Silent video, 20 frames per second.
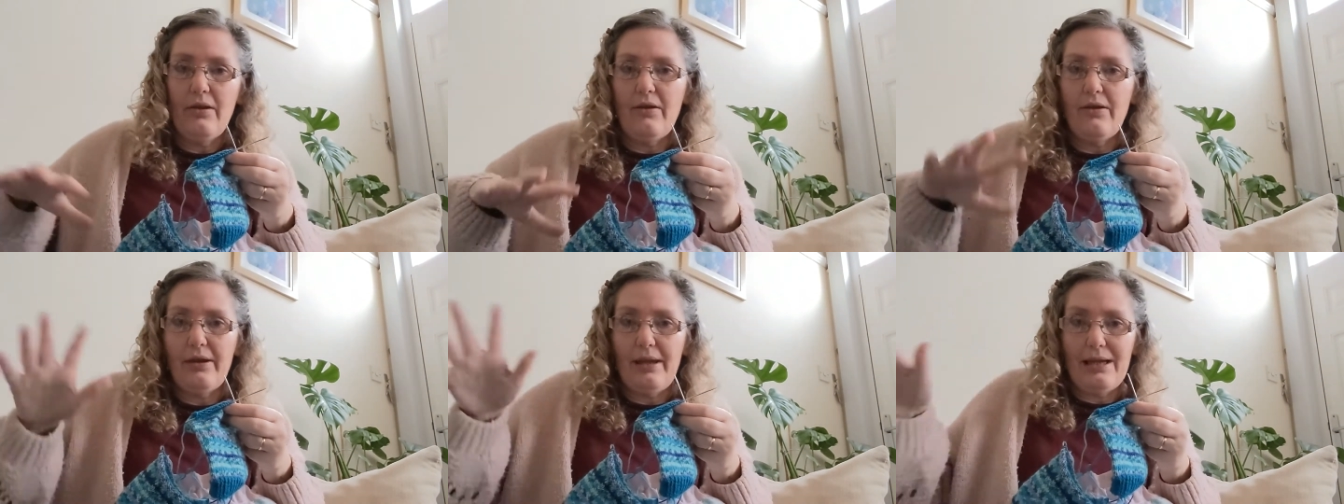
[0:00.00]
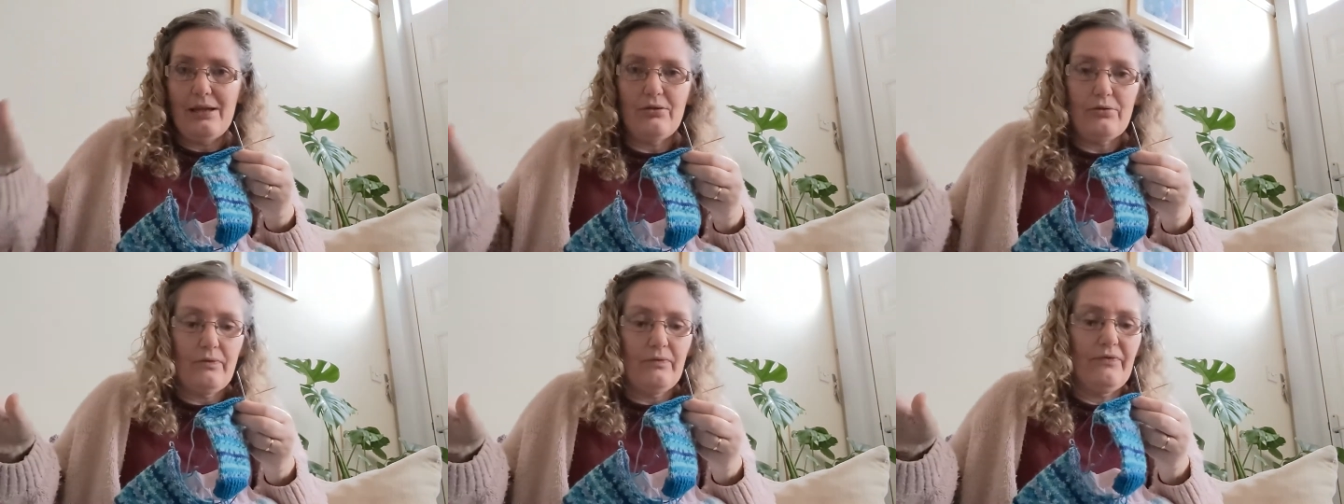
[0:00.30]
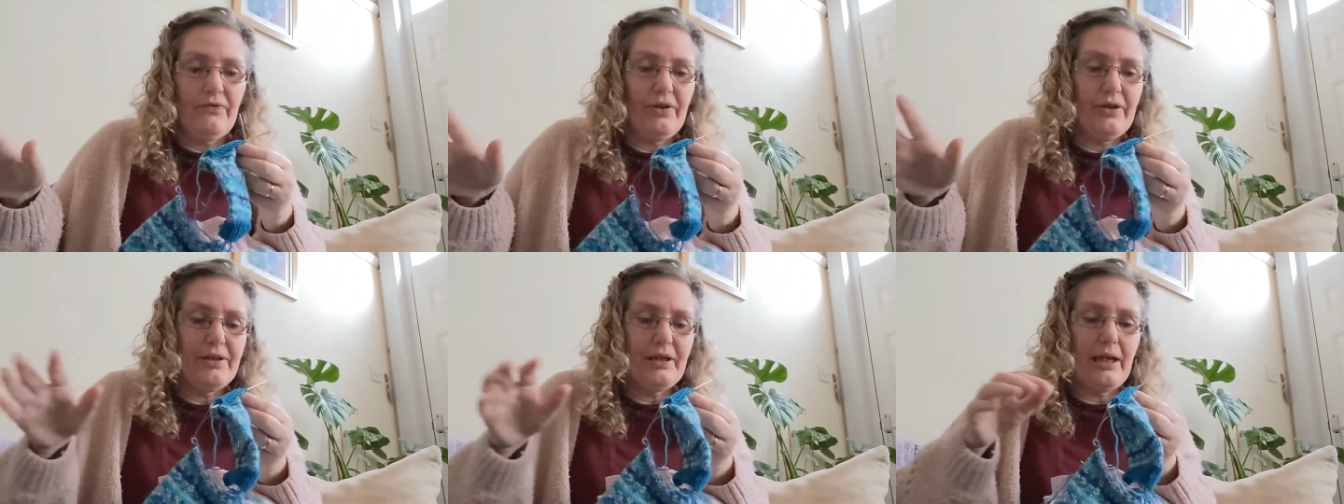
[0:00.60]
That's done
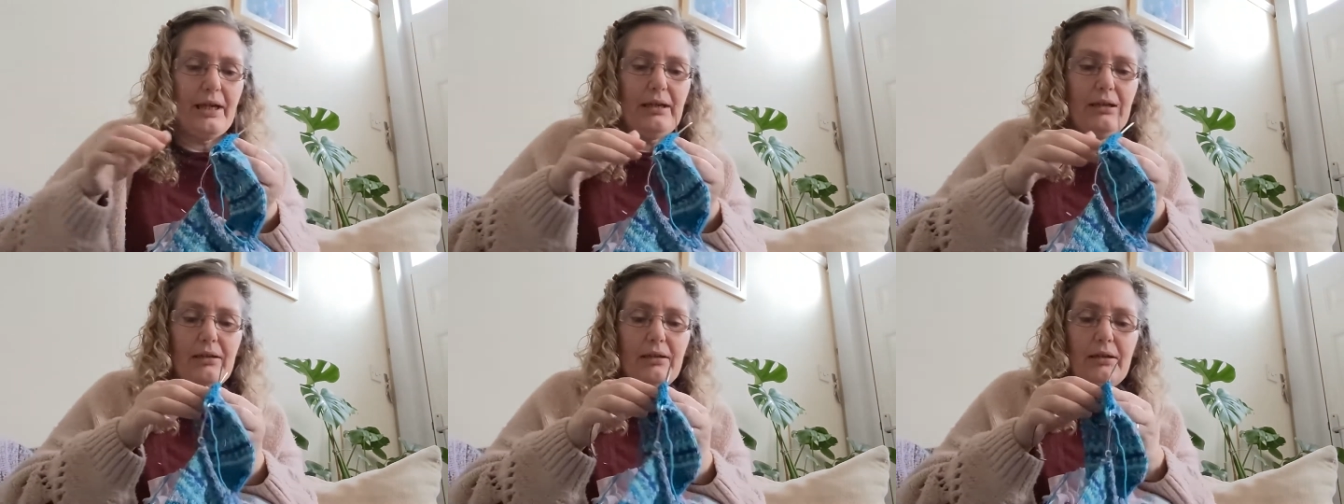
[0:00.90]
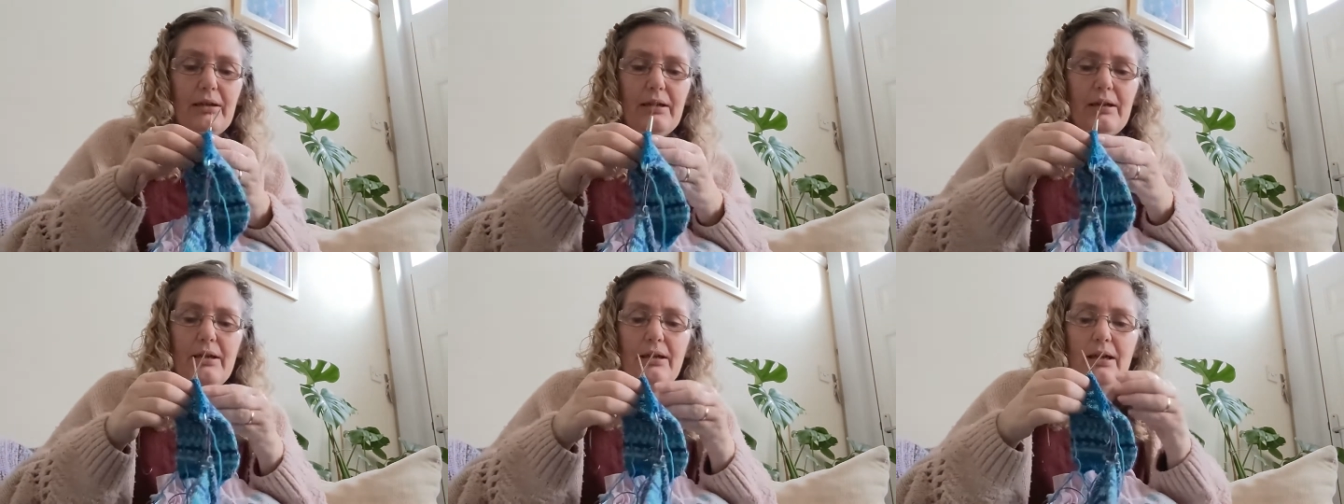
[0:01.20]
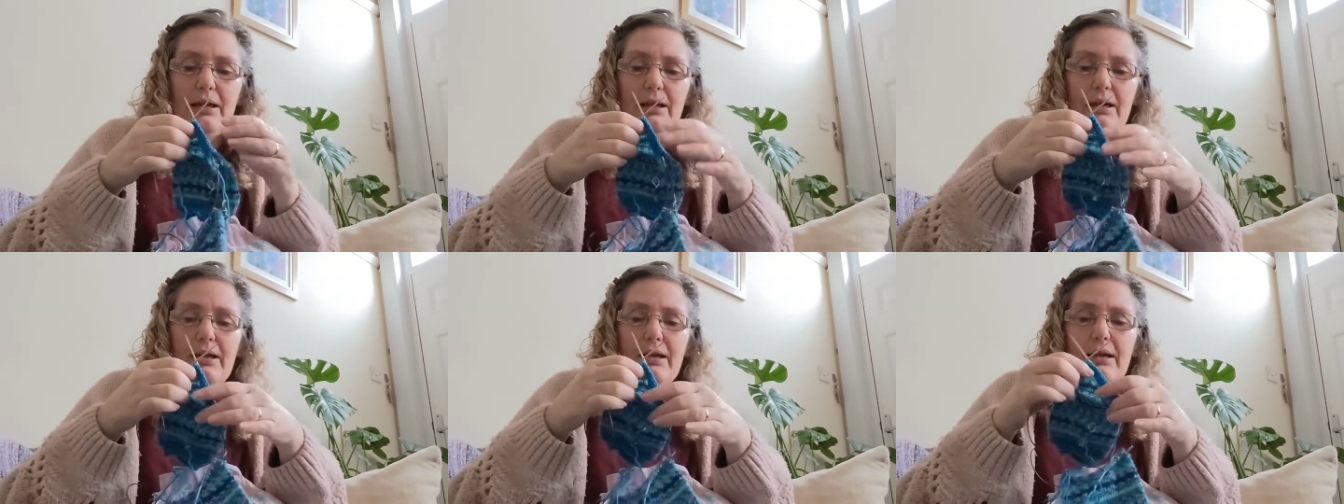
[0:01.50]
for the day.
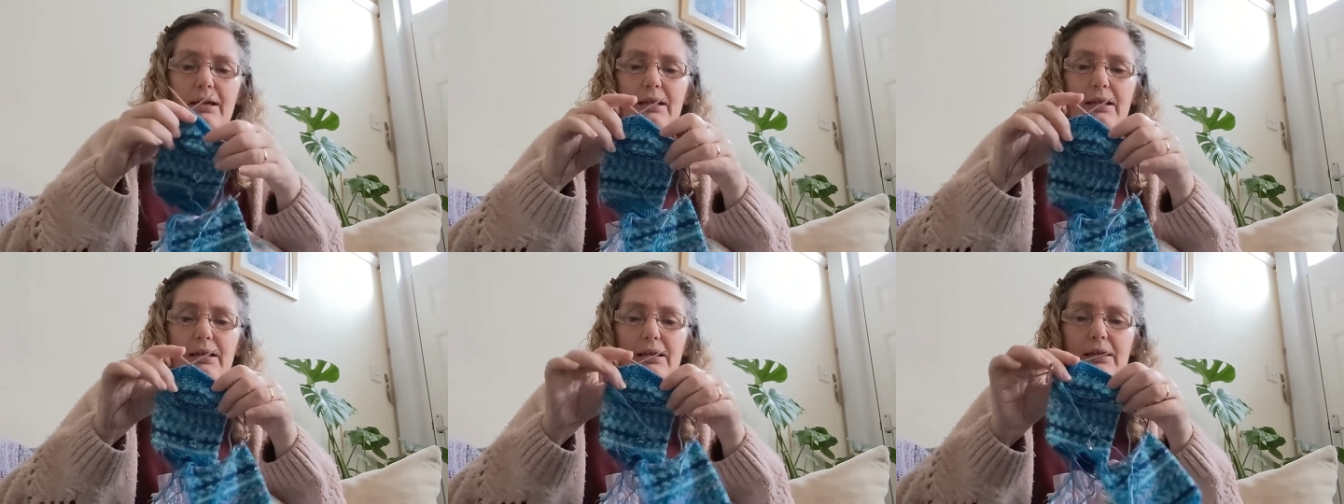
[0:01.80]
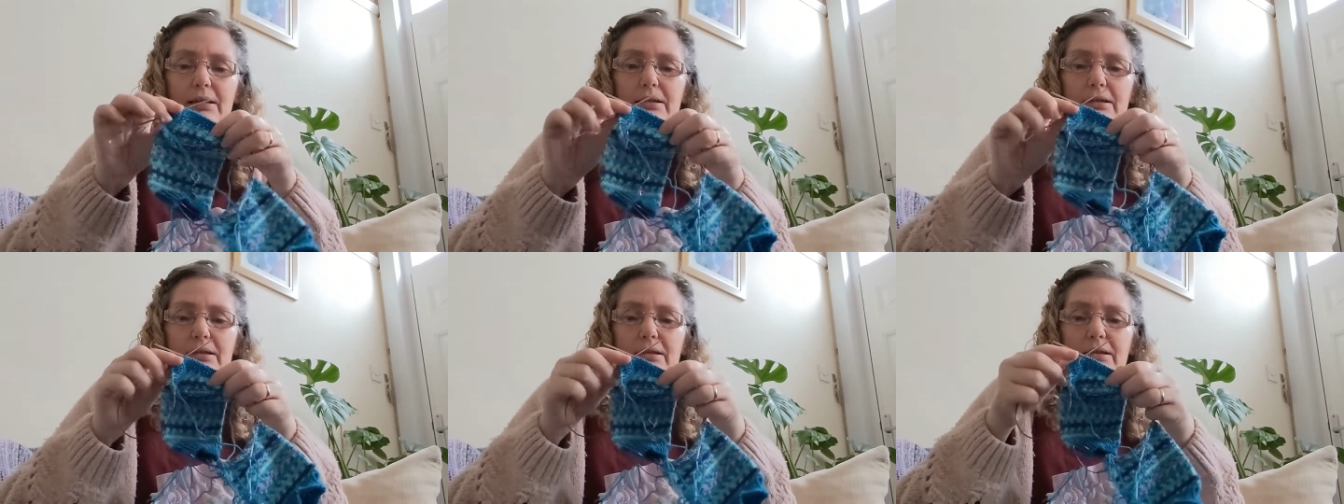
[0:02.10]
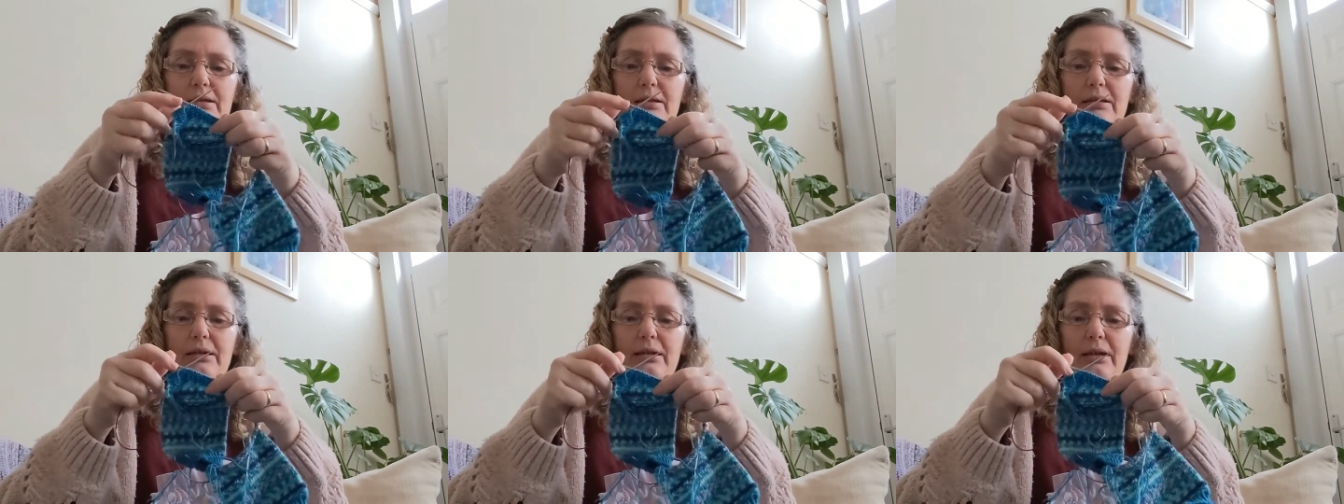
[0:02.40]
And
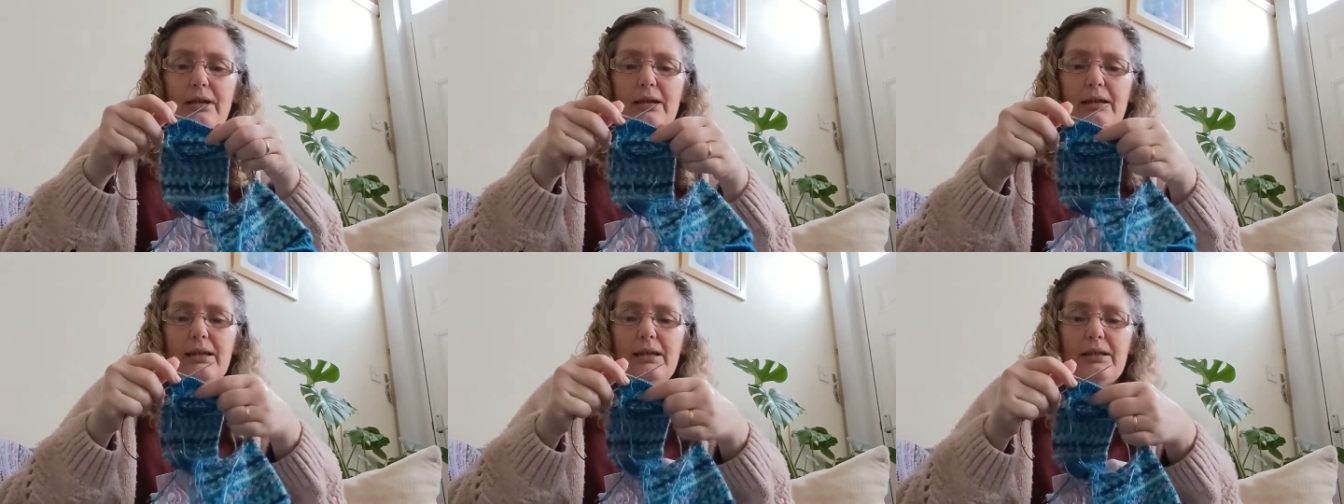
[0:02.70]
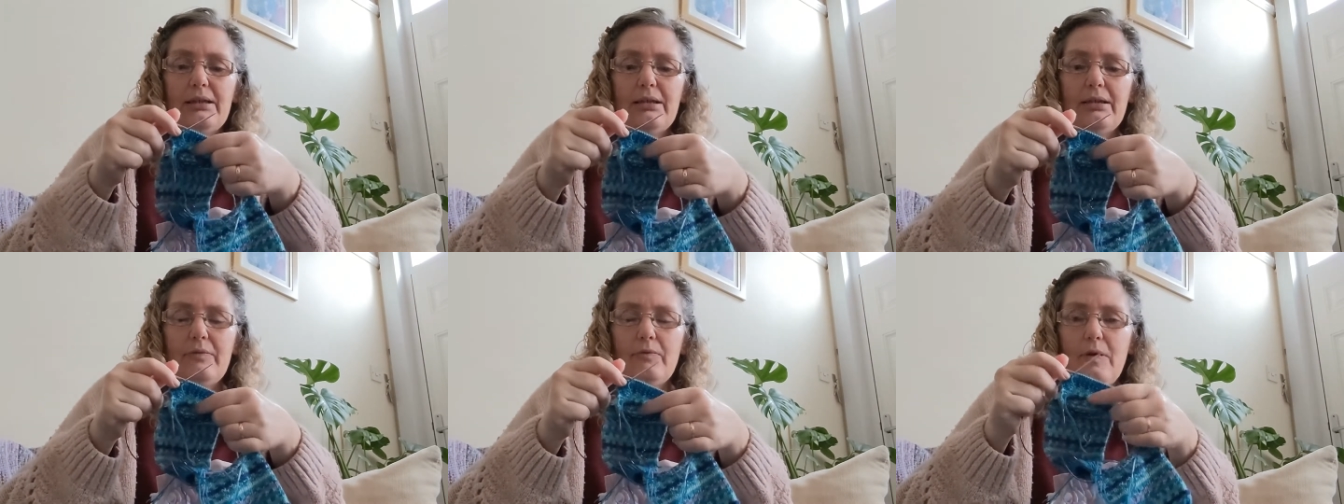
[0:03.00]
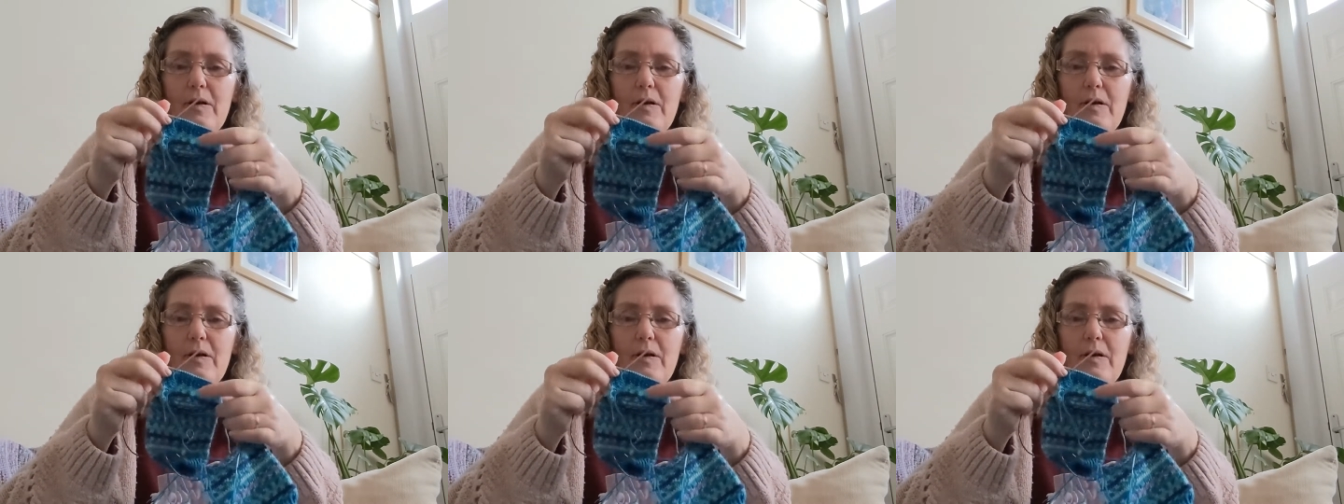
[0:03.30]
I need to,